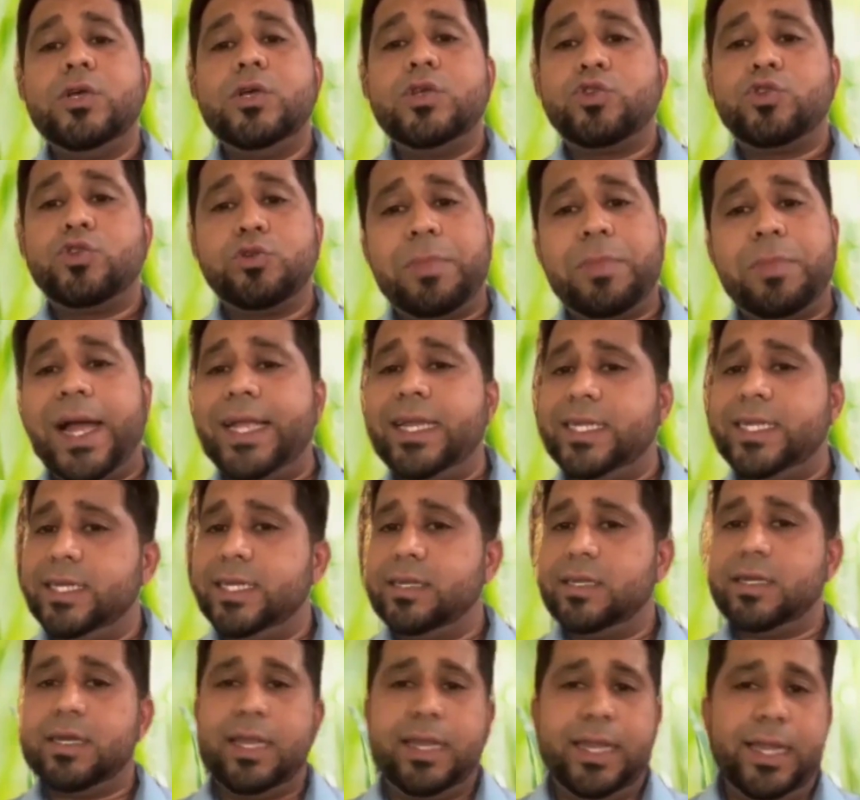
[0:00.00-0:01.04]
So my dear
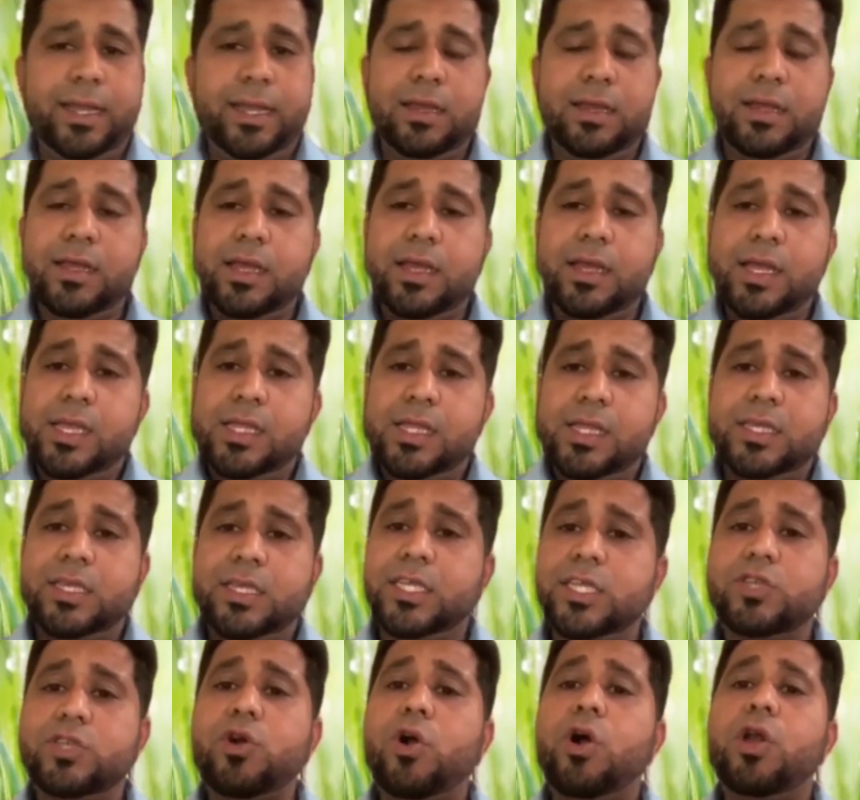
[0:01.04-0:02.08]
colleague, this
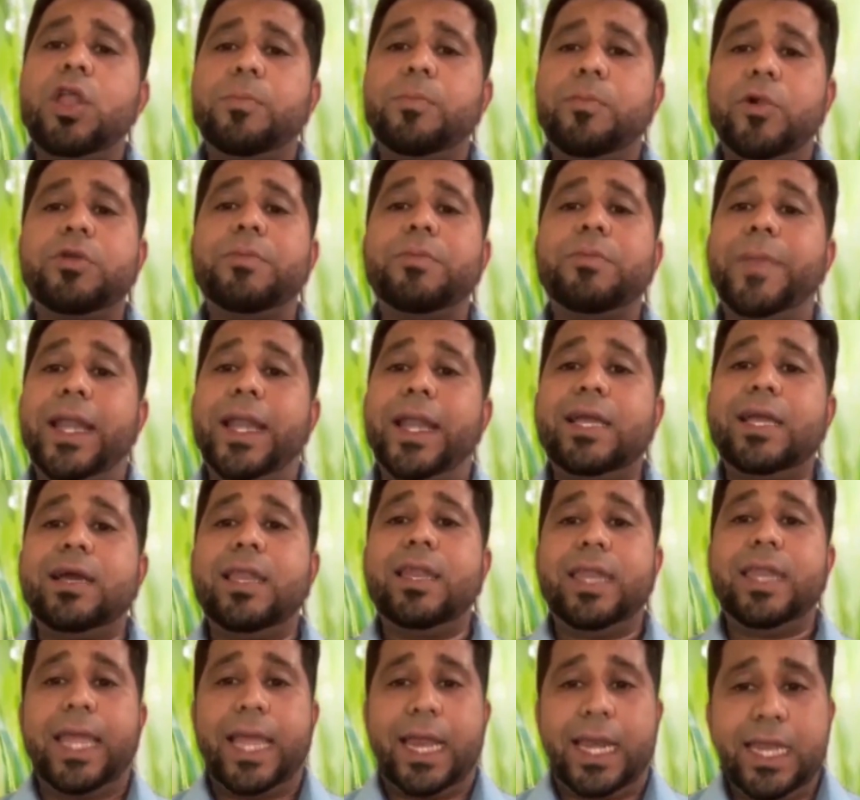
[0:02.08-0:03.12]
is all about
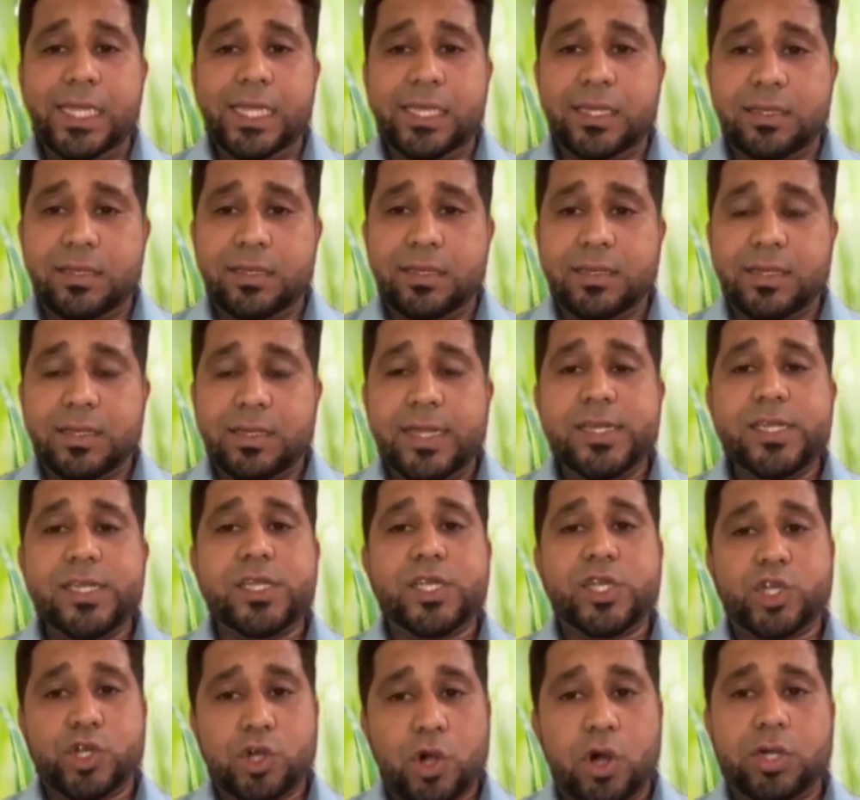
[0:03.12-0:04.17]
medical negligence in
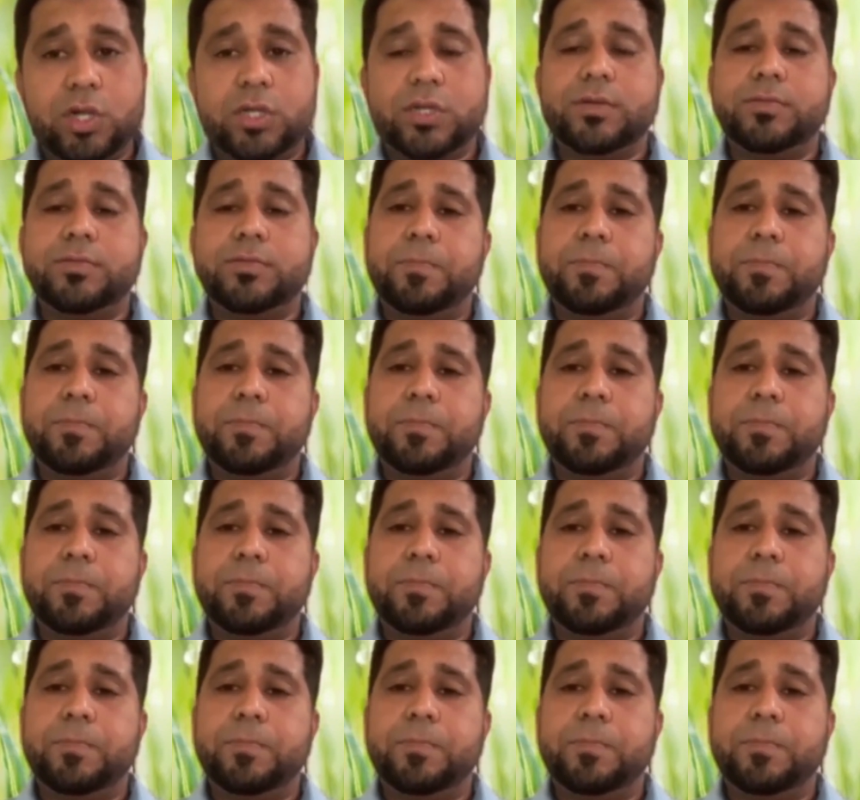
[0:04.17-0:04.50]
short.